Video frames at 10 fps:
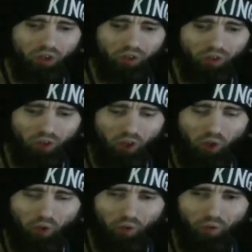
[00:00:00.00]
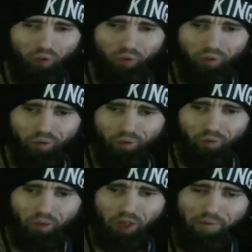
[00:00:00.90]
So
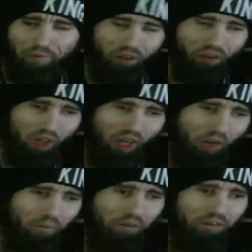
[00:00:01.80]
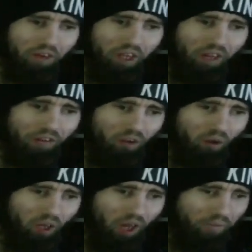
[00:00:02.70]
with that being said, I want you guys to
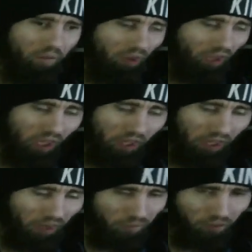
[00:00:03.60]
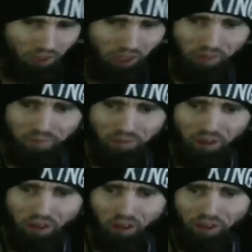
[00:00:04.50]
know that I'm okay, that I'm safe,
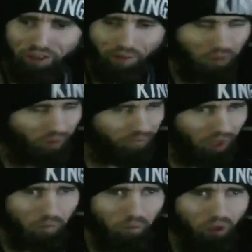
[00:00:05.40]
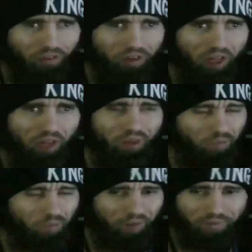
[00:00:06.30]
that my family's safe, that
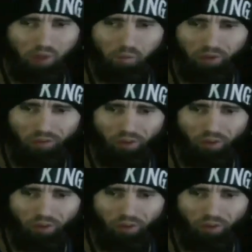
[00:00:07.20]
my family's